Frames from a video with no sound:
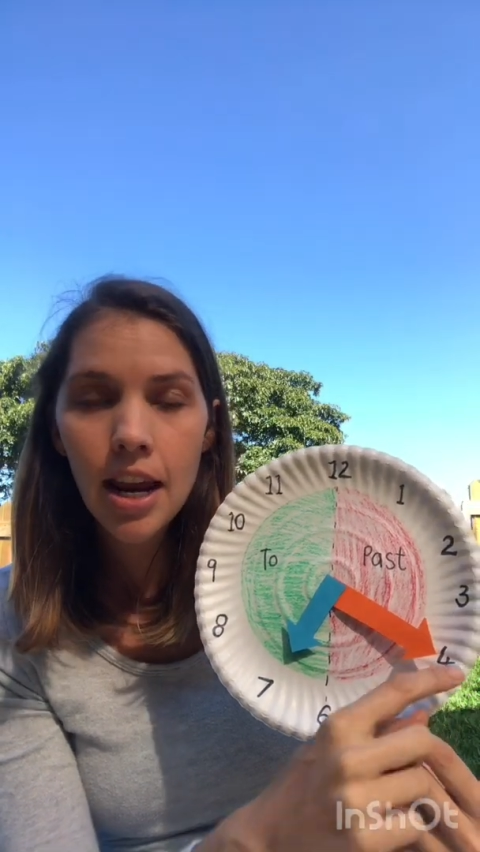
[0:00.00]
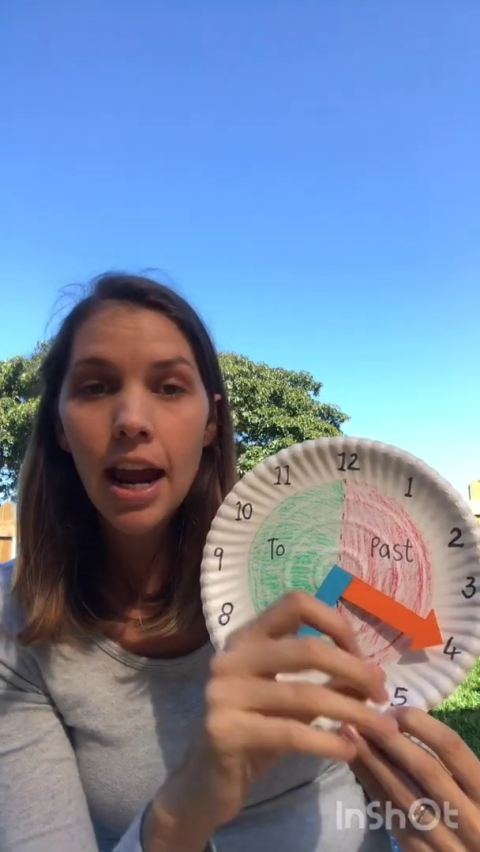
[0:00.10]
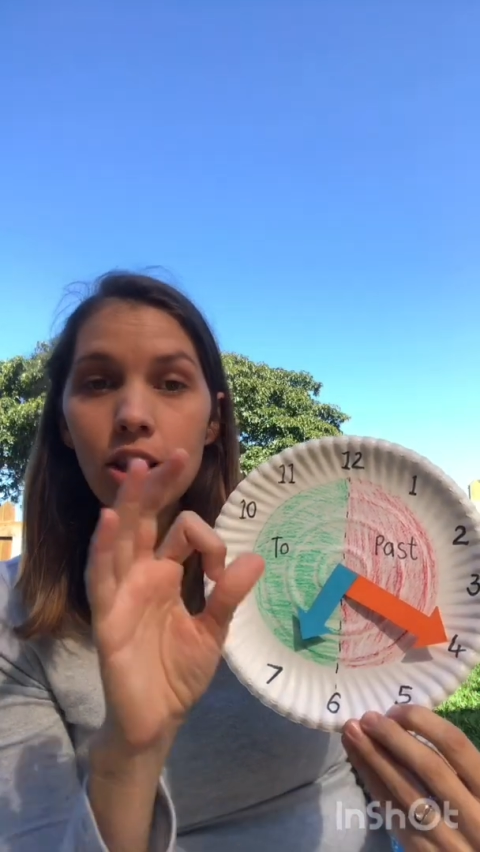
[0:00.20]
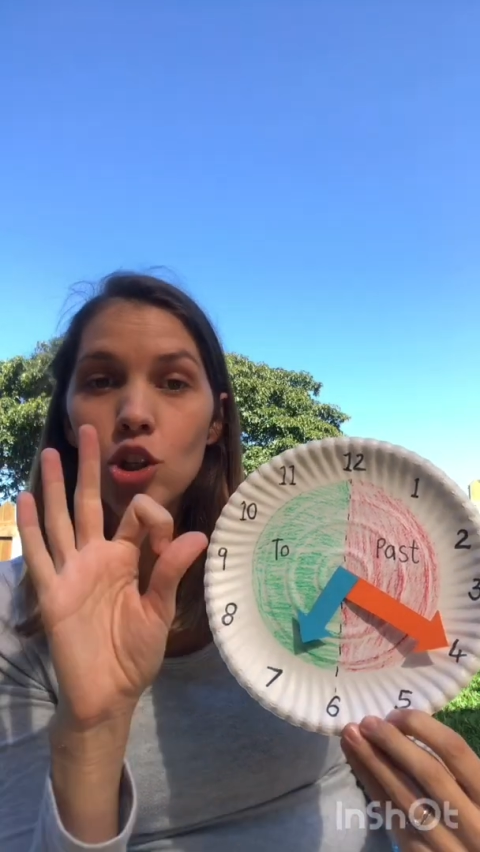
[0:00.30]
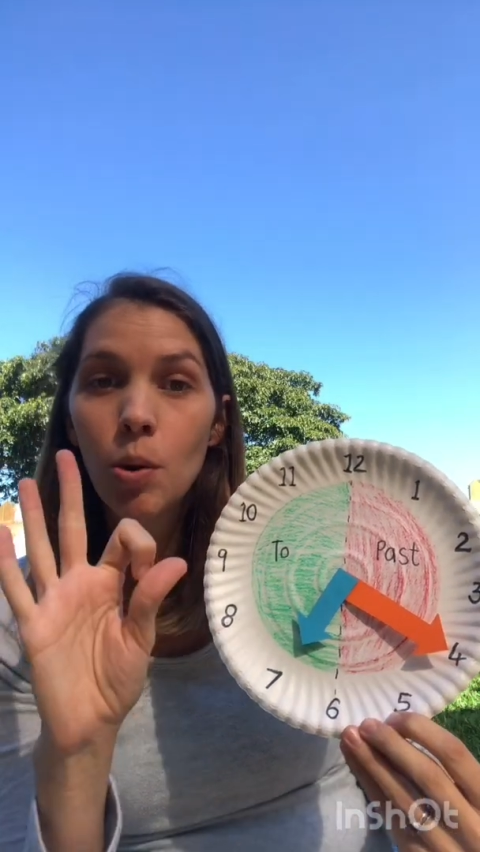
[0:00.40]

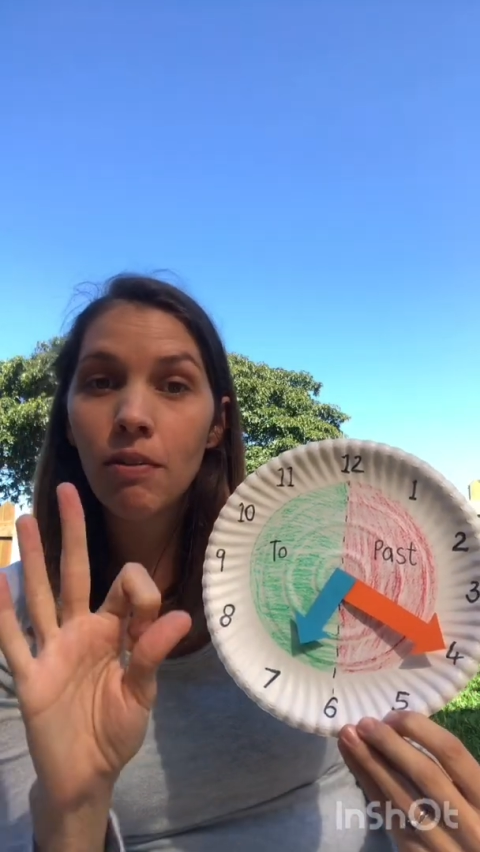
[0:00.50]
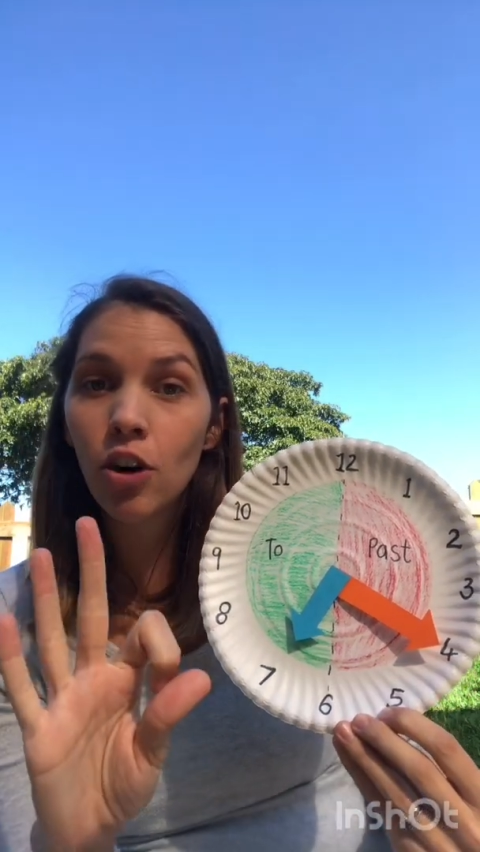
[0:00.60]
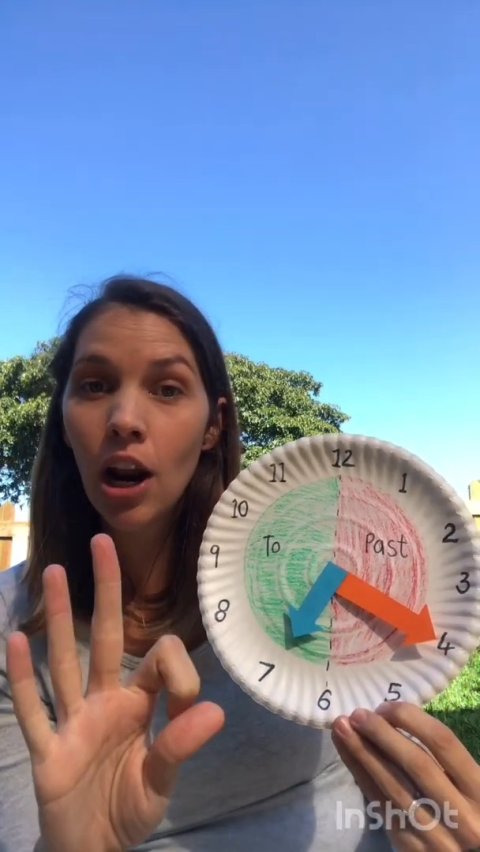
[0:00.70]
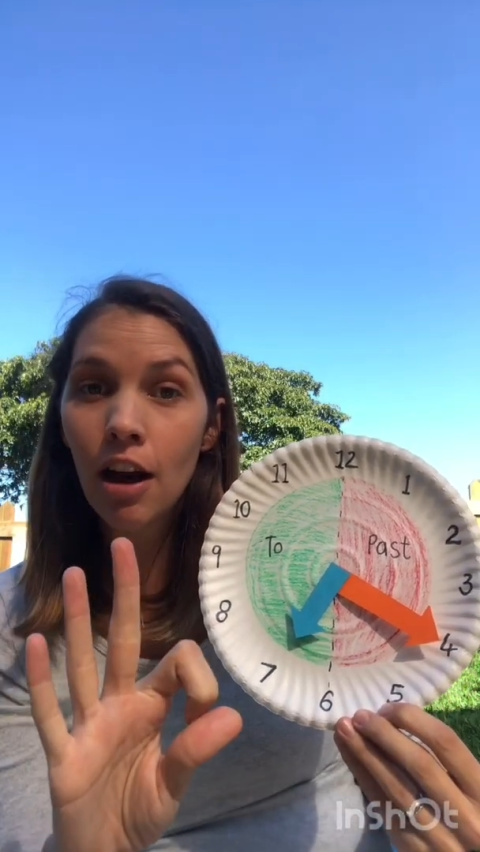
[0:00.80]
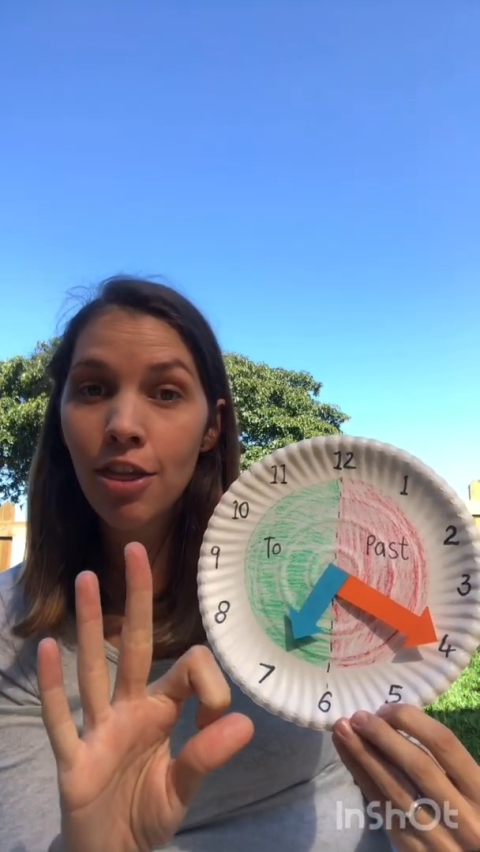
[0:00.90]
And so now we've
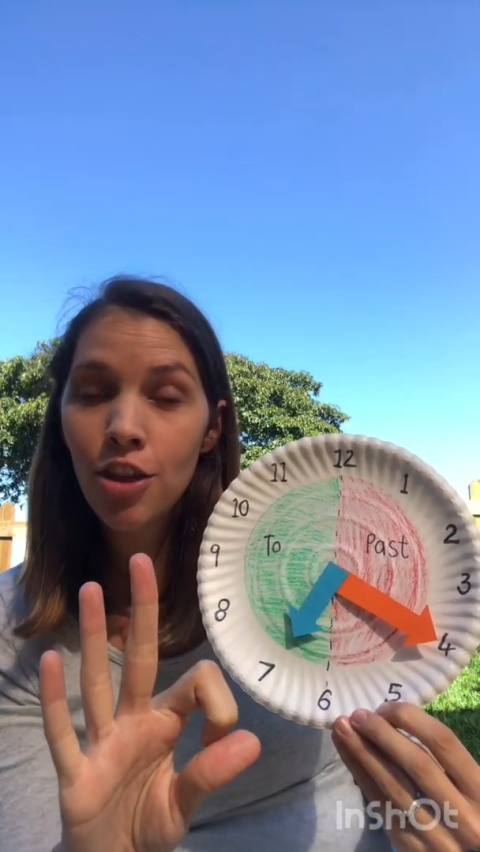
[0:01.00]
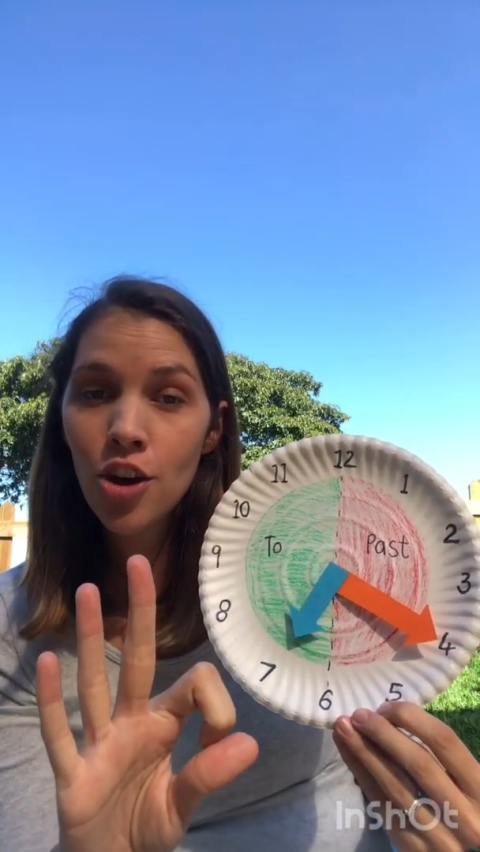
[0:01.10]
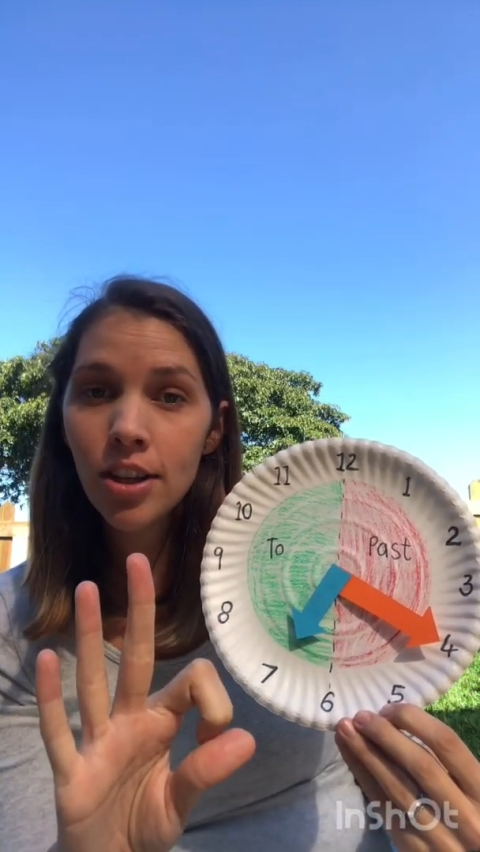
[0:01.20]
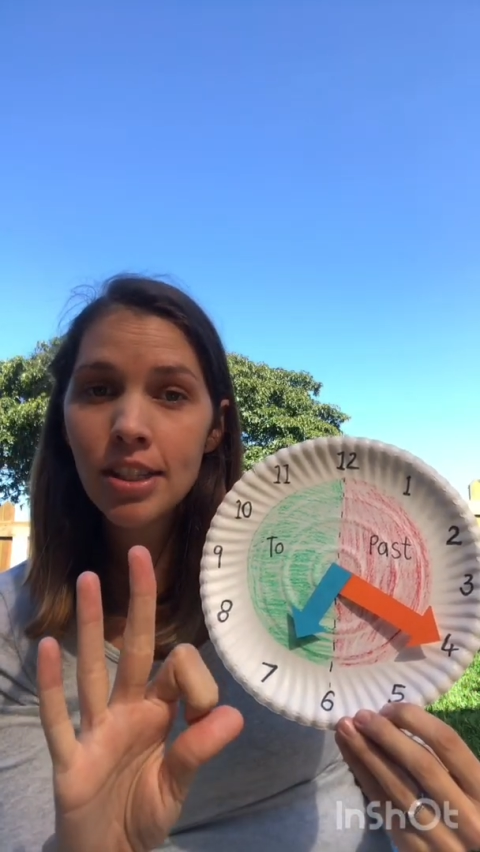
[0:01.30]
got our third